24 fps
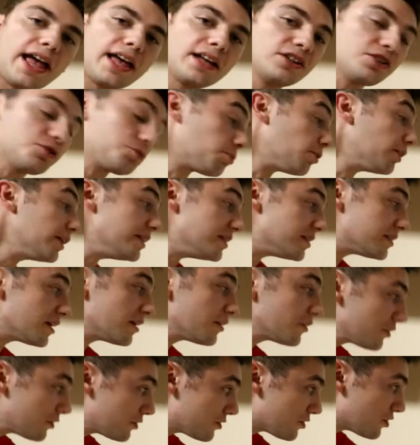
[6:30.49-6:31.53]
and it's pretty
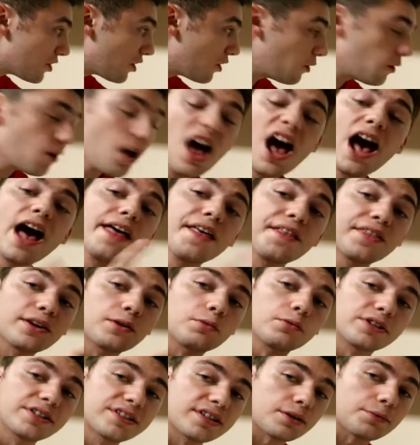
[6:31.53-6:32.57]
centered. So I think
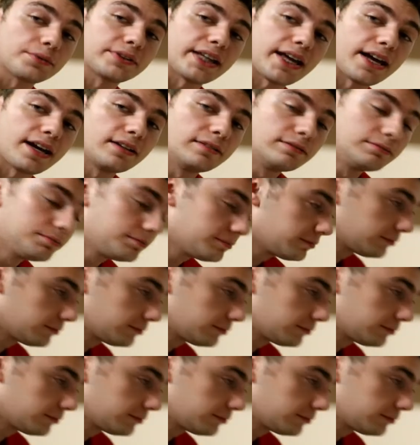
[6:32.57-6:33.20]
we're gonna stick with that.